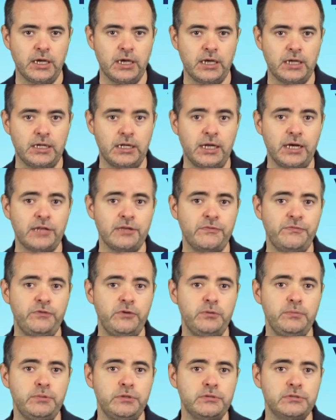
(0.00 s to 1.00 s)
A lot of the
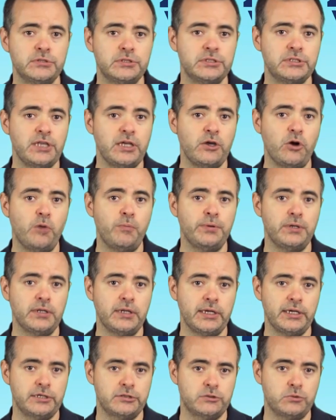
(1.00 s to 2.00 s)
food booths stay open
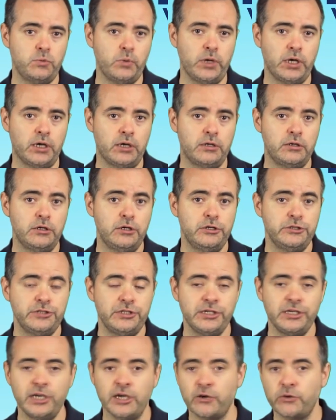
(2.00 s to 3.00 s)
late as well,
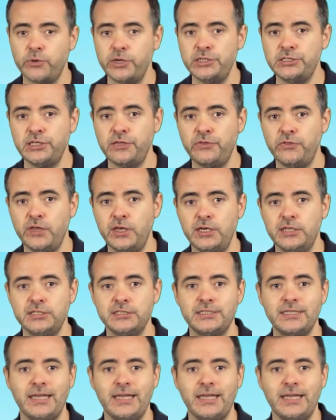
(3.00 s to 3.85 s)
so you can get crazy things